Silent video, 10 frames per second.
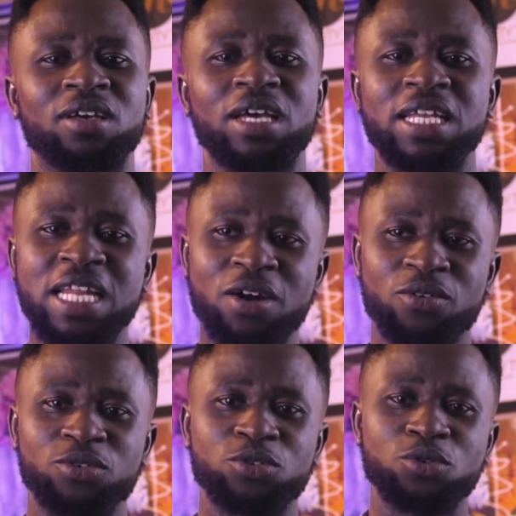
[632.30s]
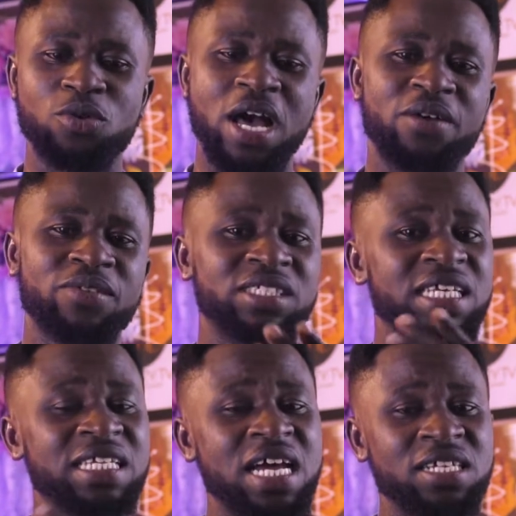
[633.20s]
And now you having the
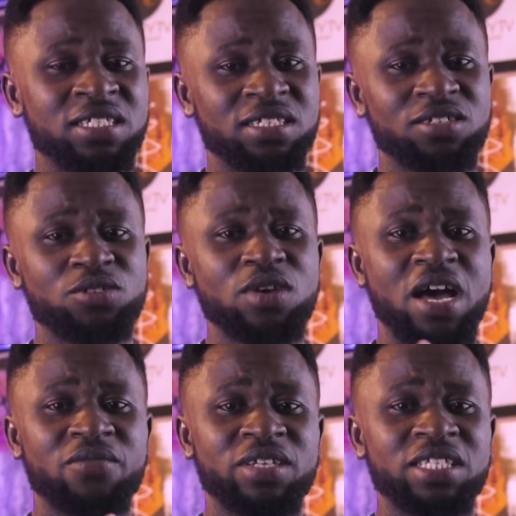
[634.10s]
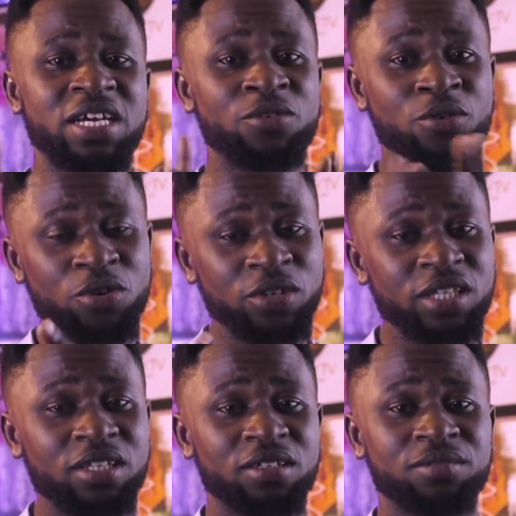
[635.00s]
knowledge, you having the growth
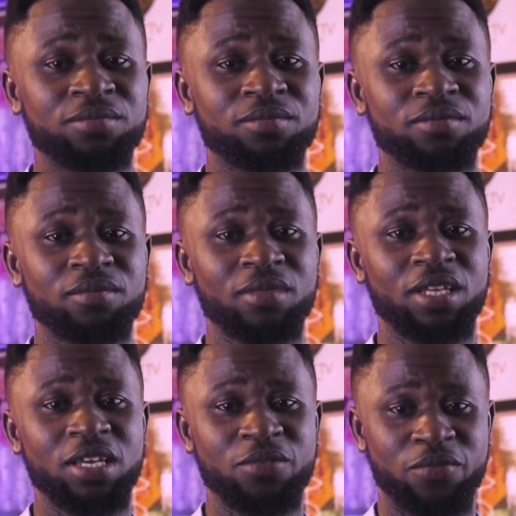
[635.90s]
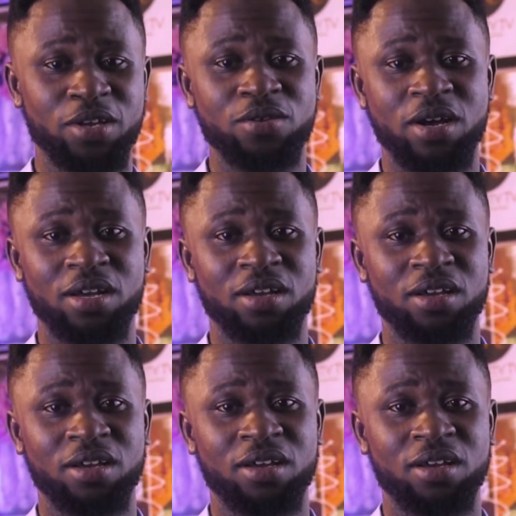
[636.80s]
in failure.
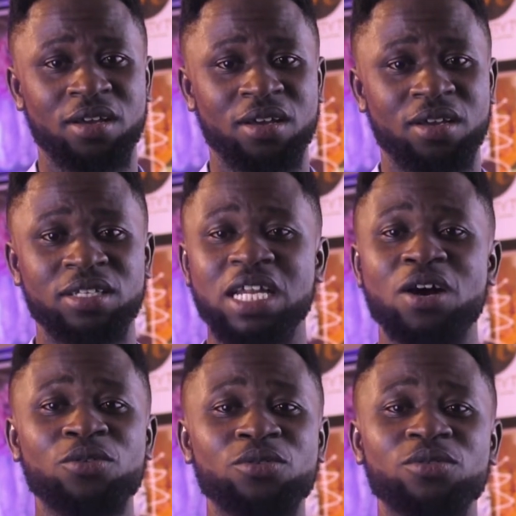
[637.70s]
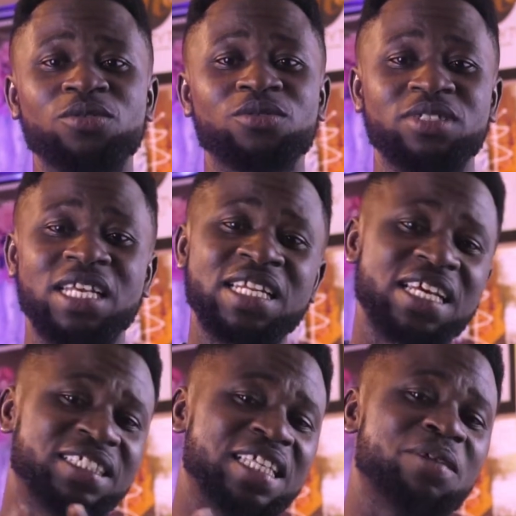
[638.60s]
Now the
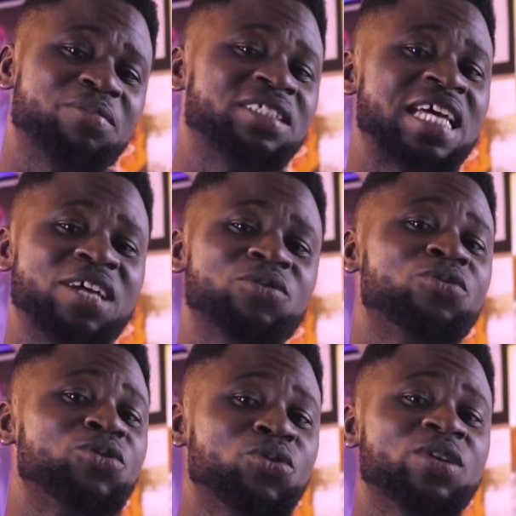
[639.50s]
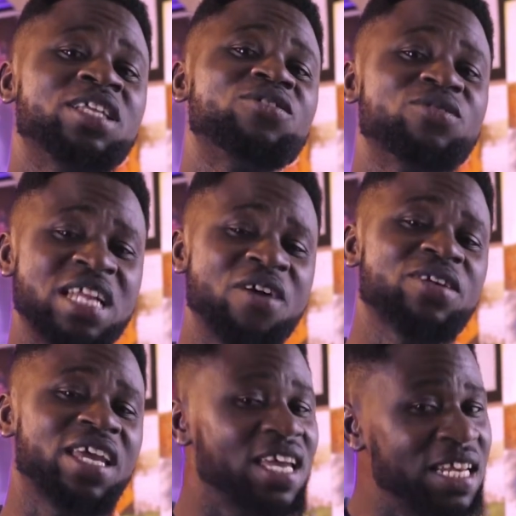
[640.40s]
next step is that you now
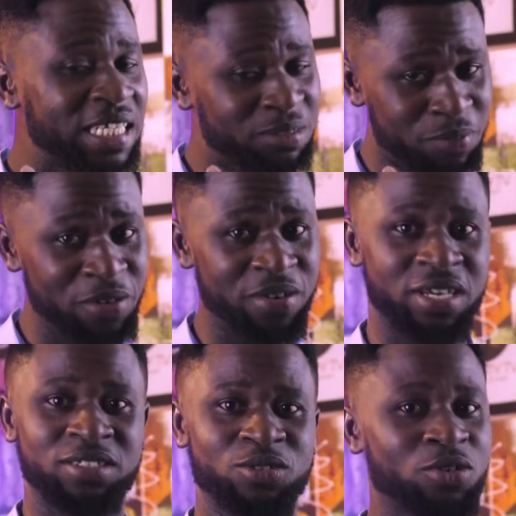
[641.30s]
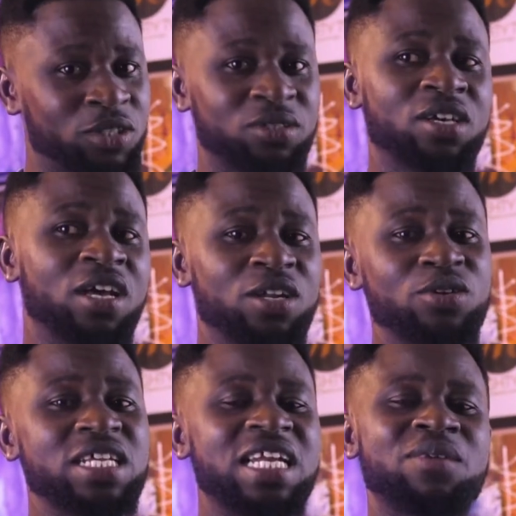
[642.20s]
gain experience, because
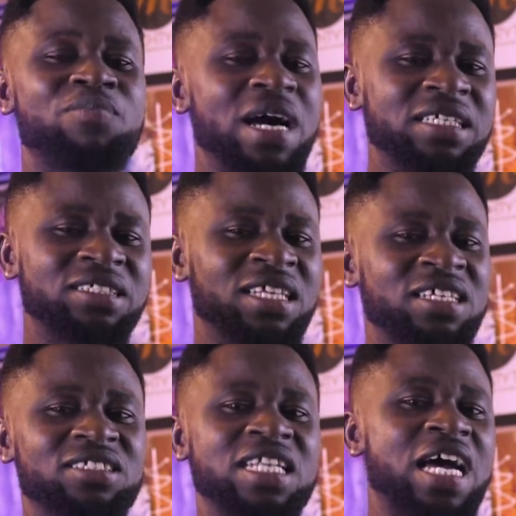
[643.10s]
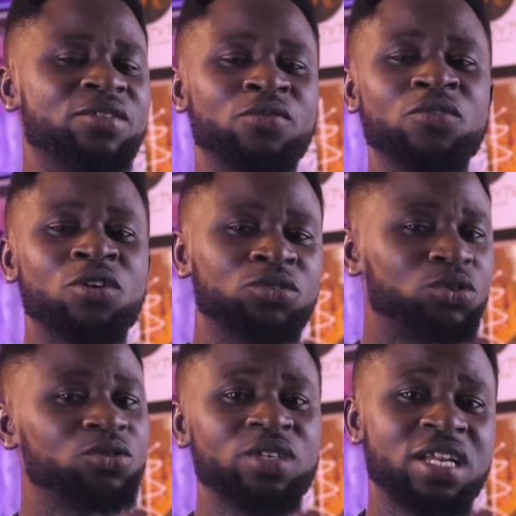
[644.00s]
looking at the past things that you've gone
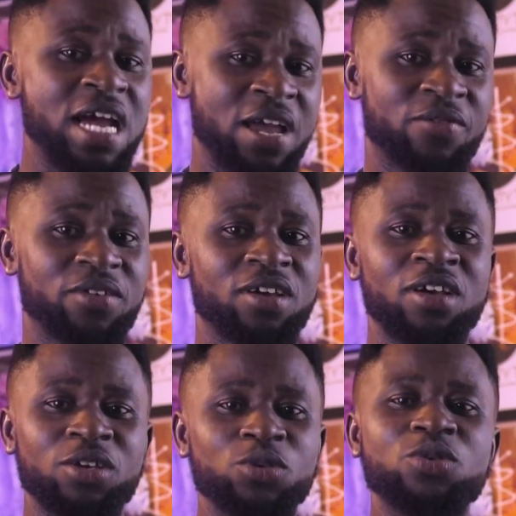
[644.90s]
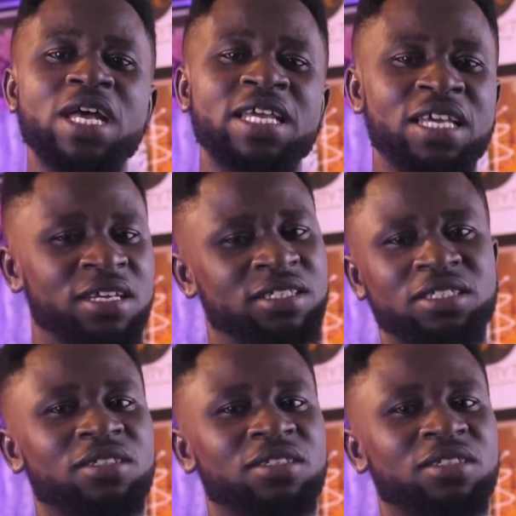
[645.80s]
through in life, you know that yes,